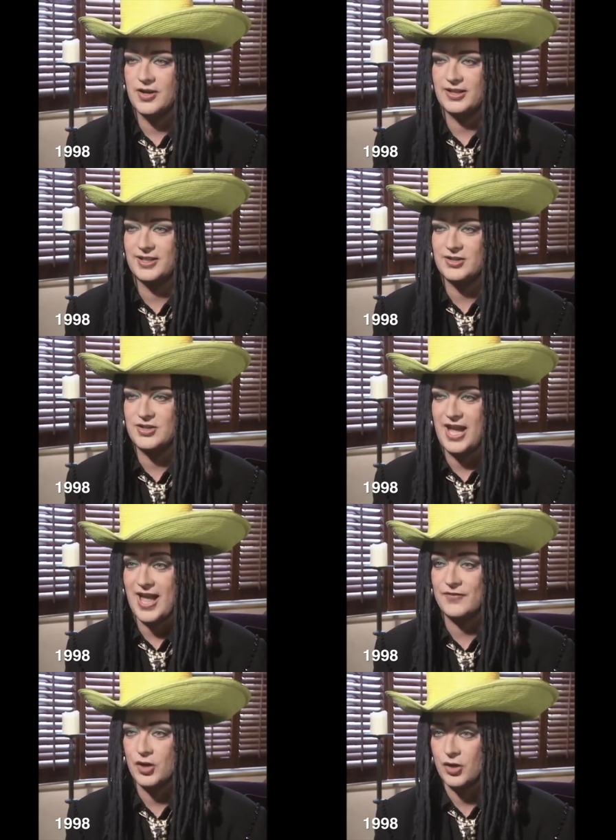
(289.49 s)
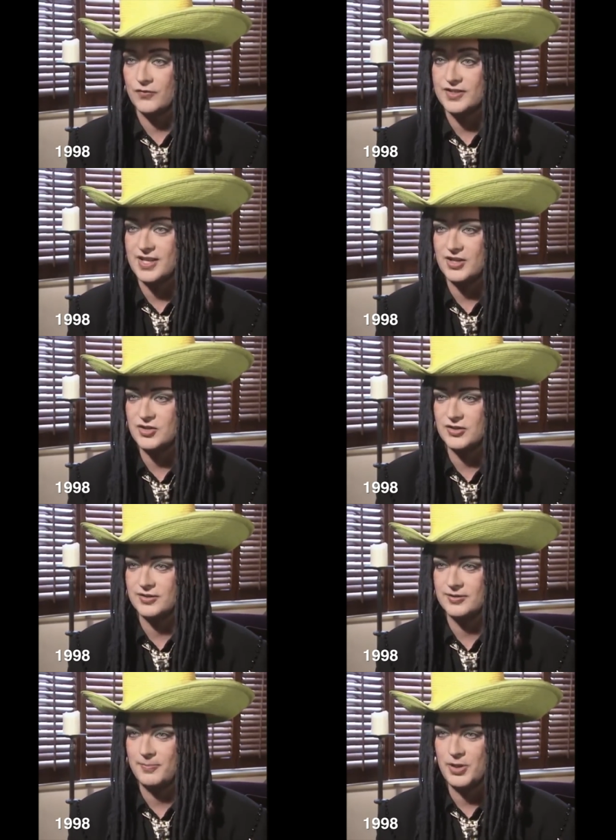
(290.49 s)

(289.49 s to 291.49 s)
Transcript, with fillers: and I can actually have a conversation